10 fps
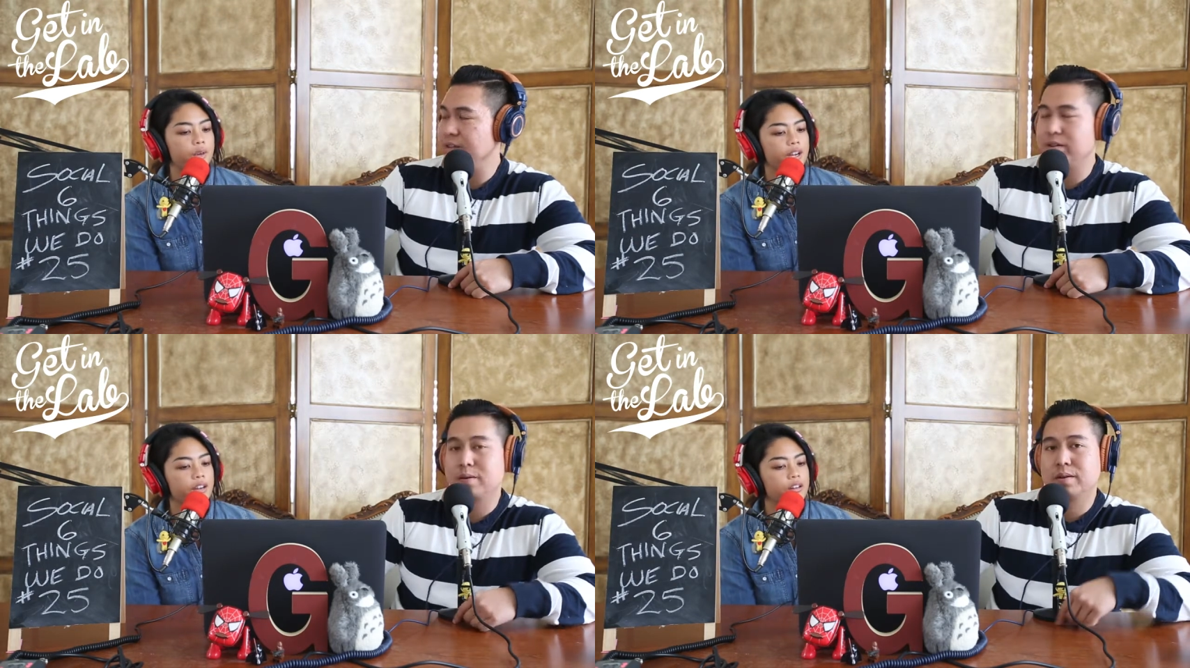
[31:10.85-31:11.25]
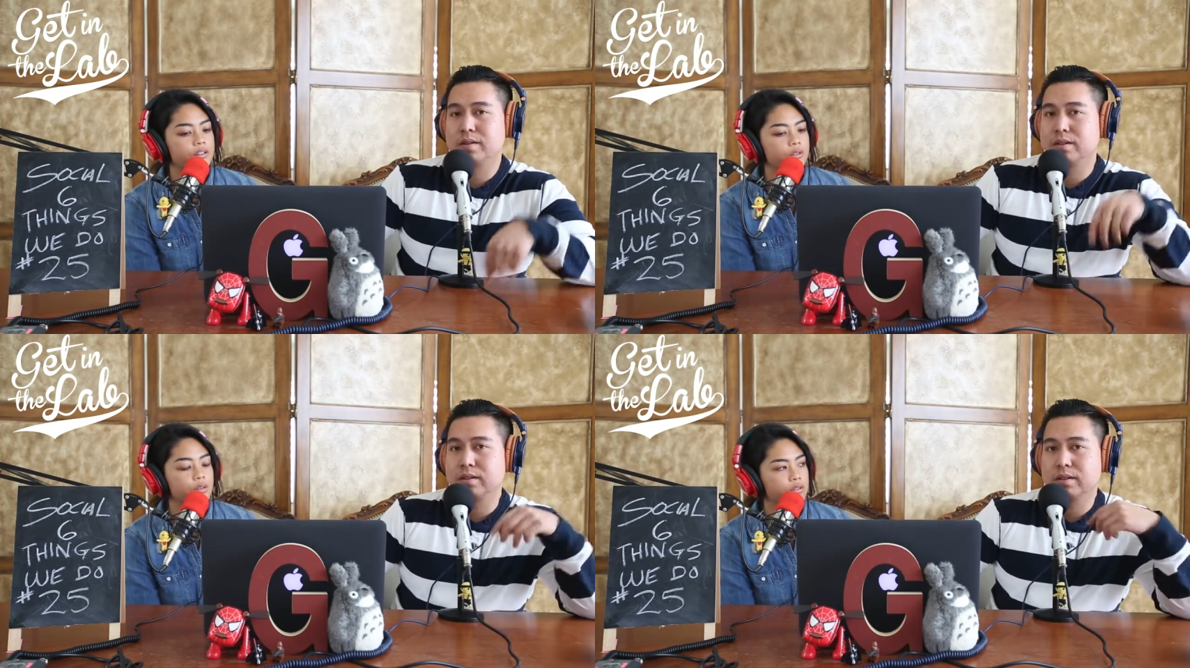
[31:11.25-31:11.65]
Speaker 1: where
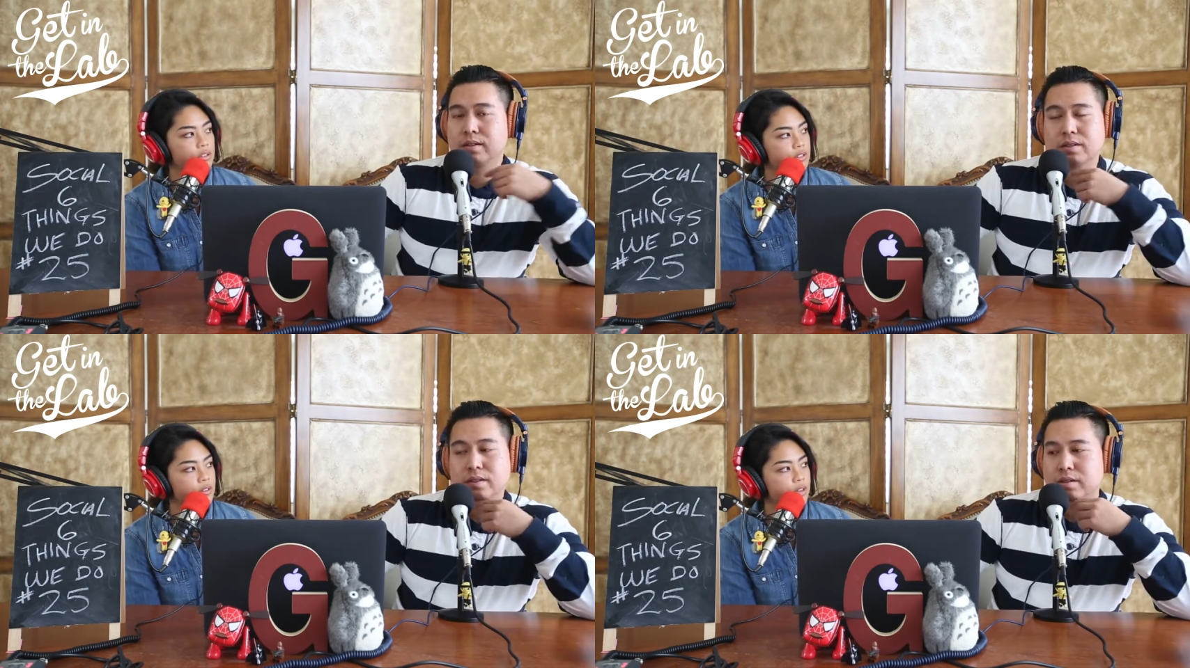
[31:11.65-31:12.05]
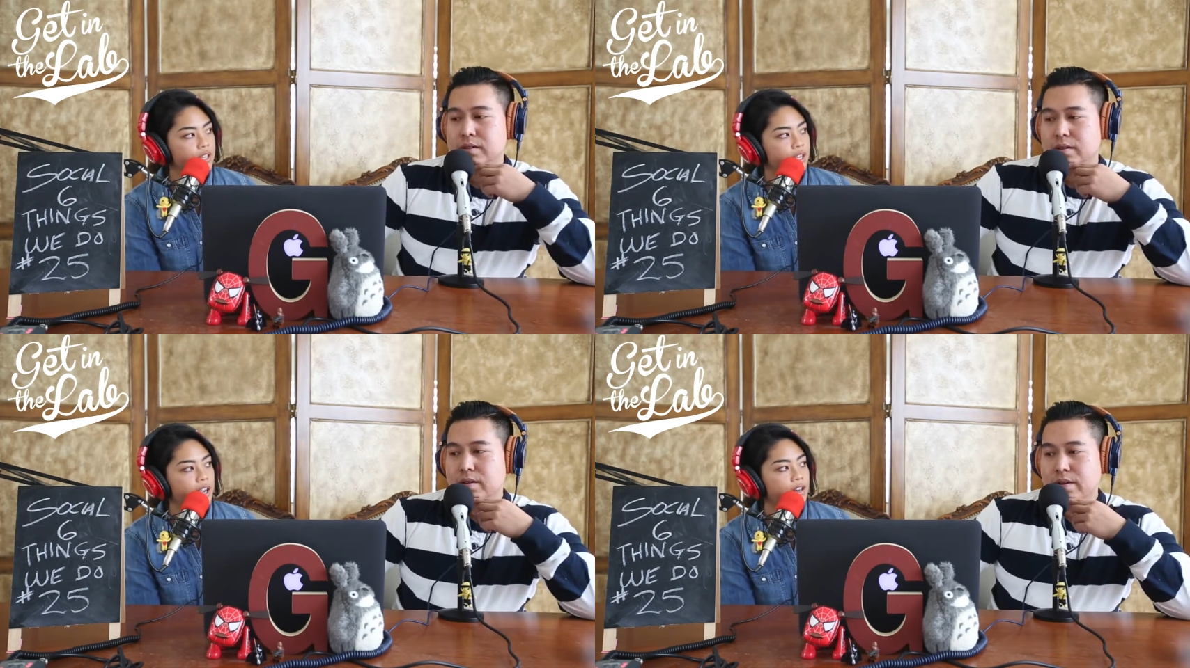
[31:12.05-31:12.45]
social is going
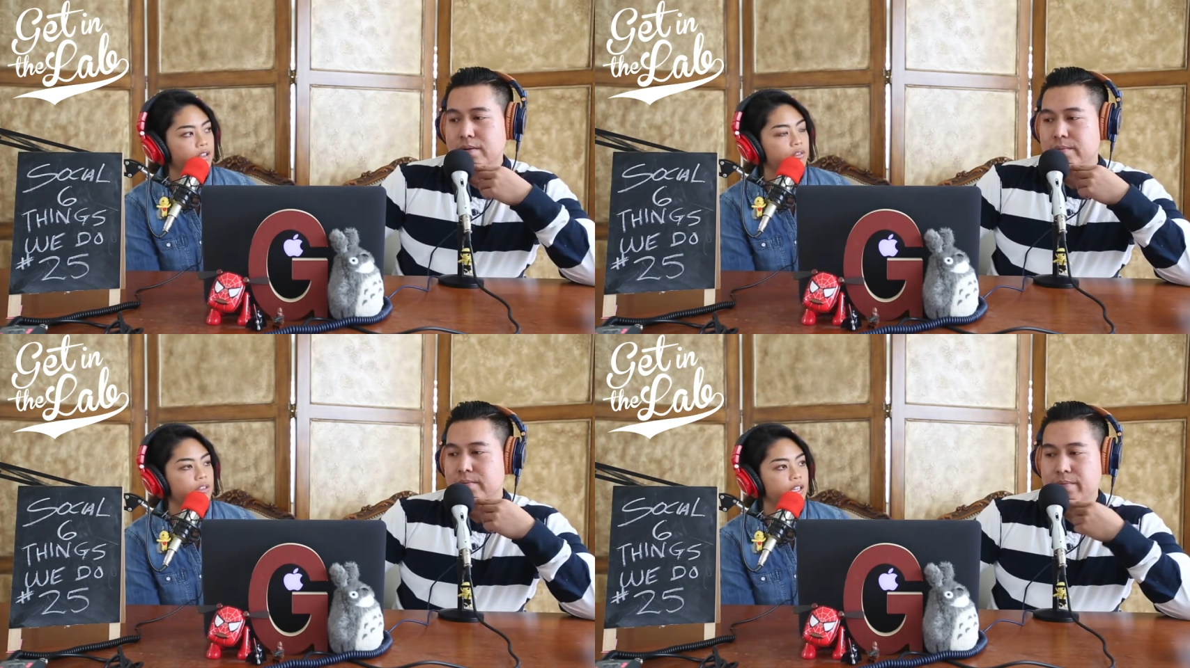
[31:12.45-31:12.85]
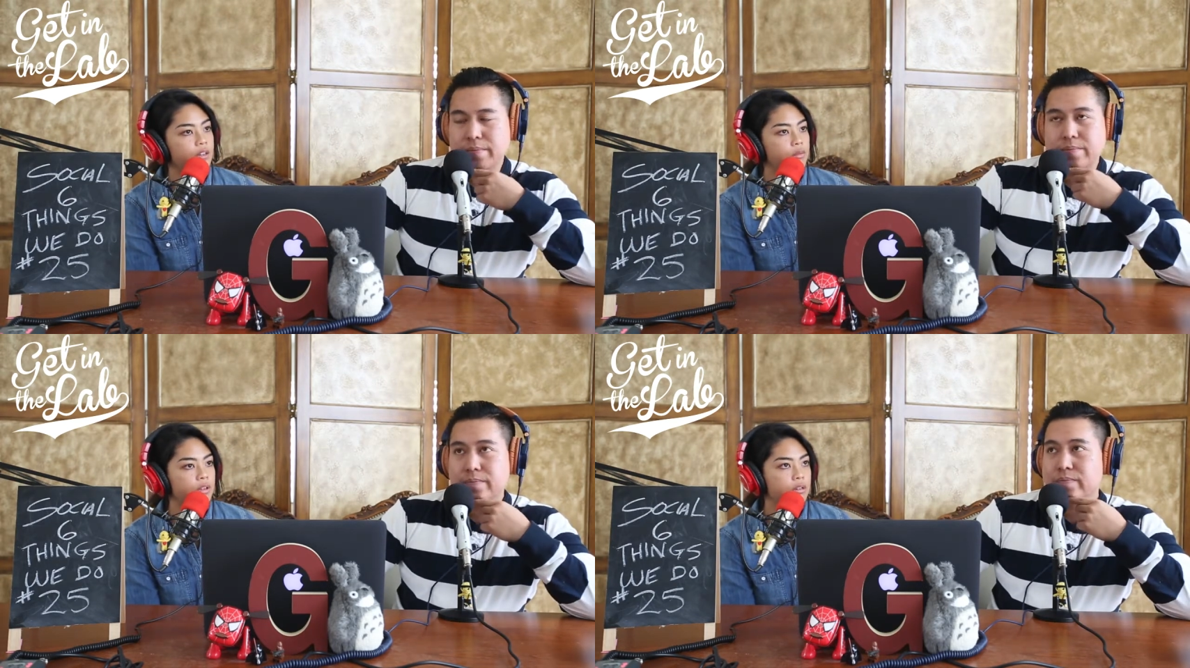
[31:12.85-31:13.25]
and how do you
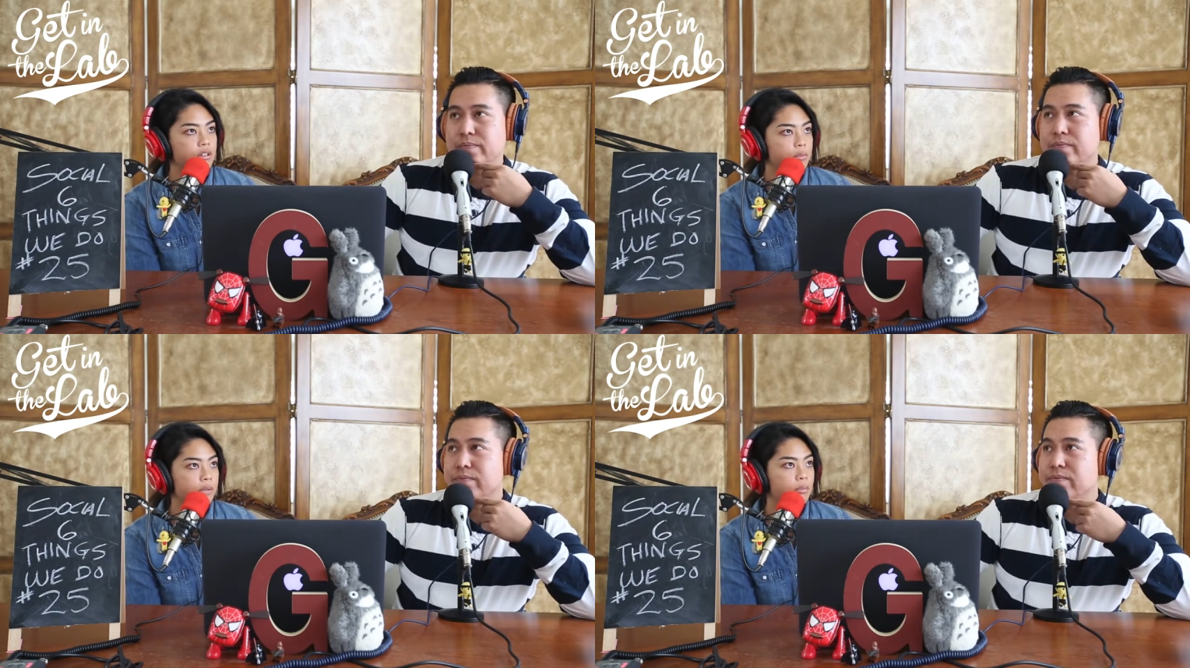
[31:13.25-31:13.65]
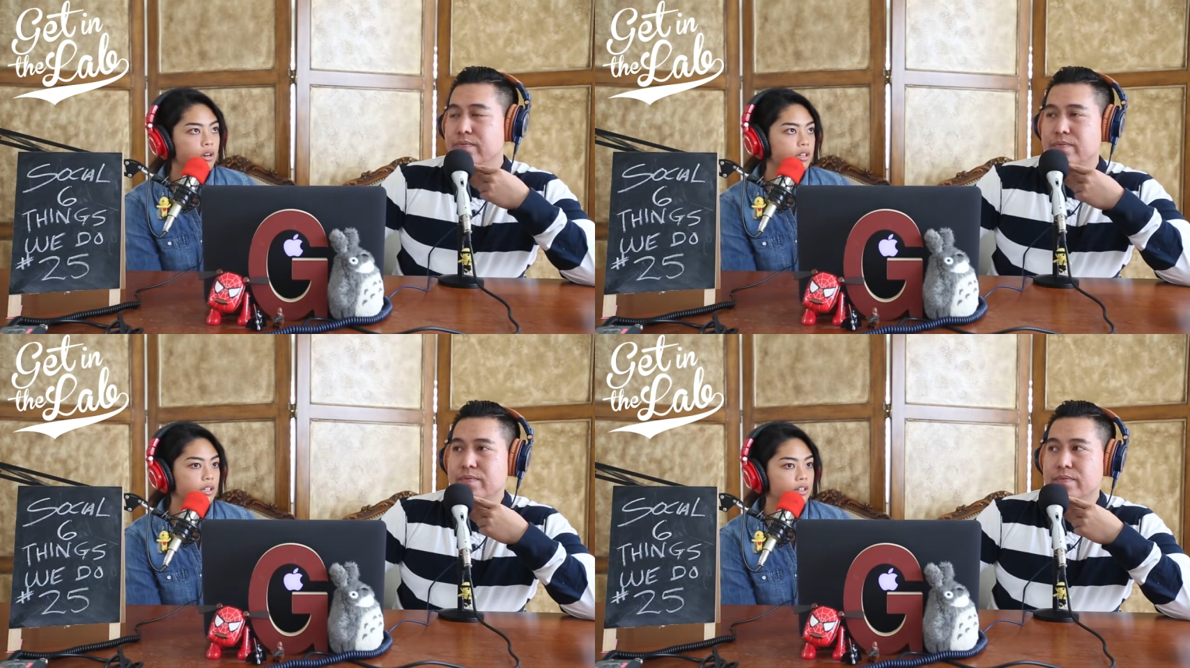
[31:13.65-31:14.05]
think we're going to be
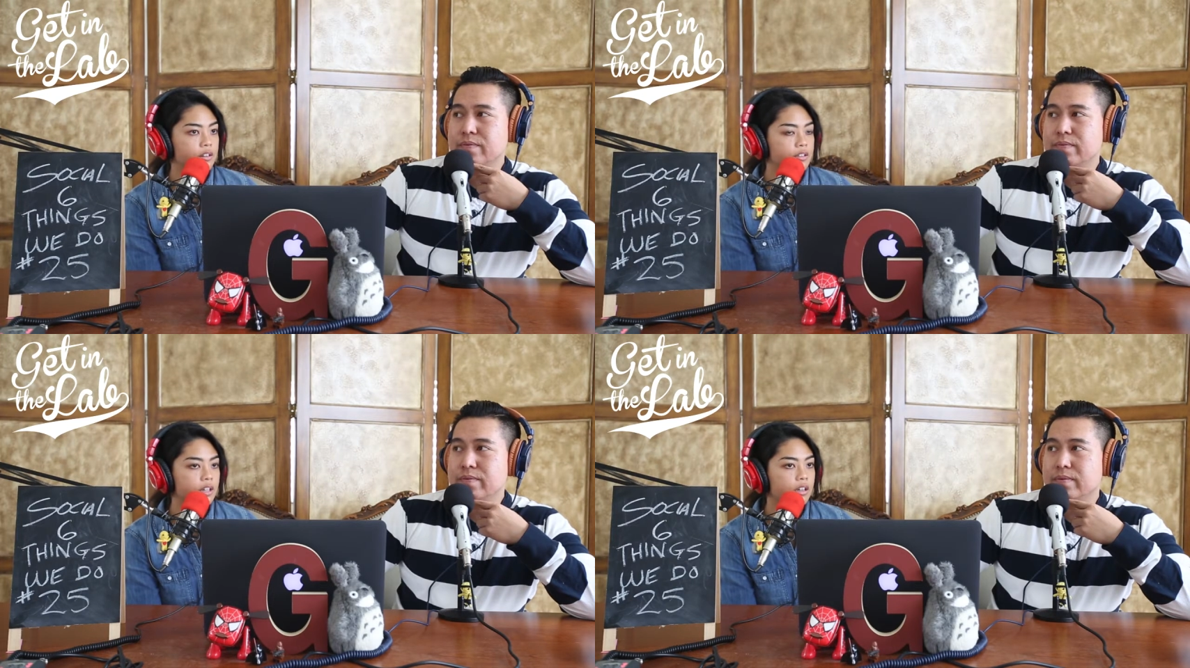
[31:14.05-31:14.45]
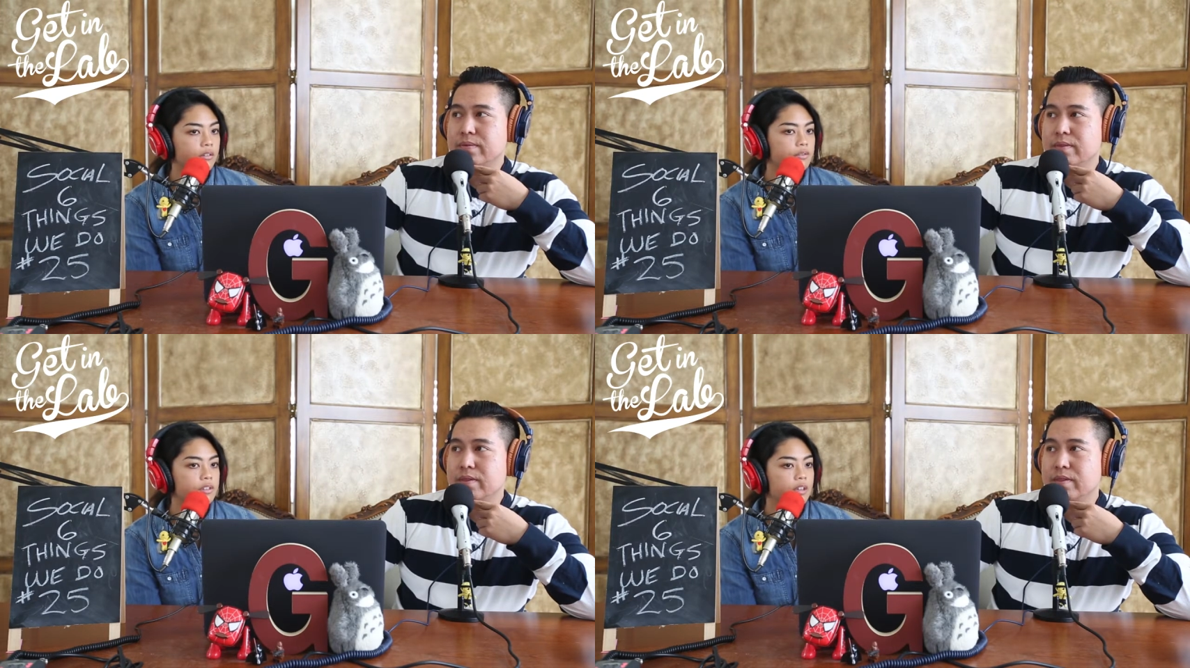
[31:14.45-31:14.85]
marketing
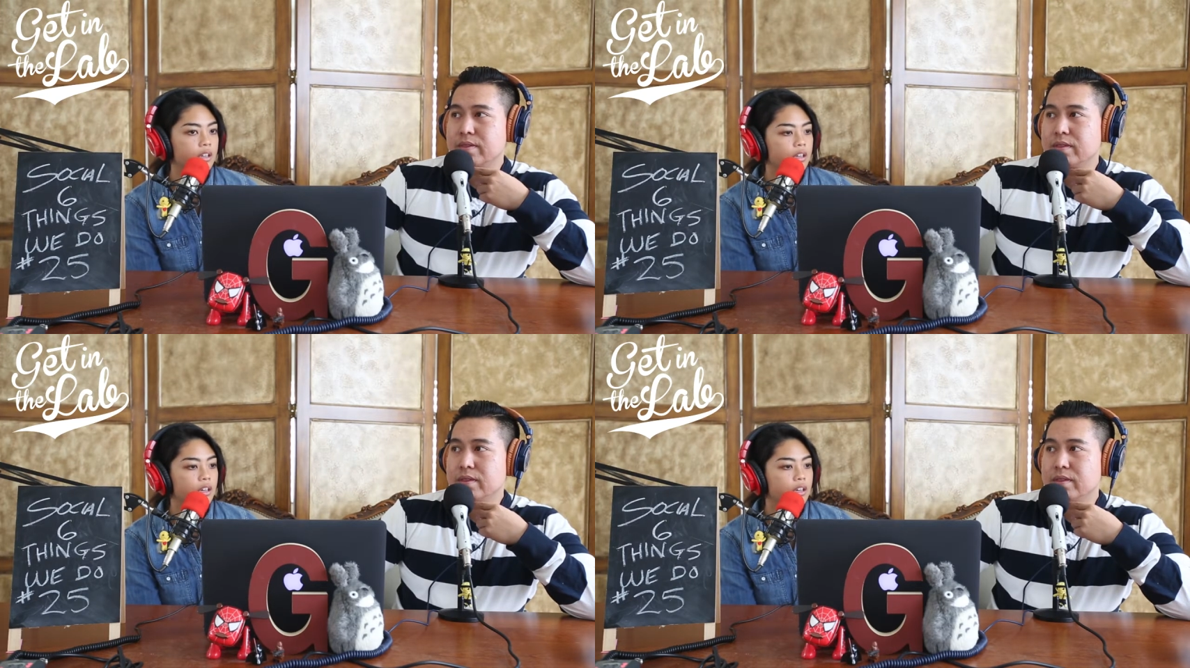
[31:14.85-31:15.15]
ourselves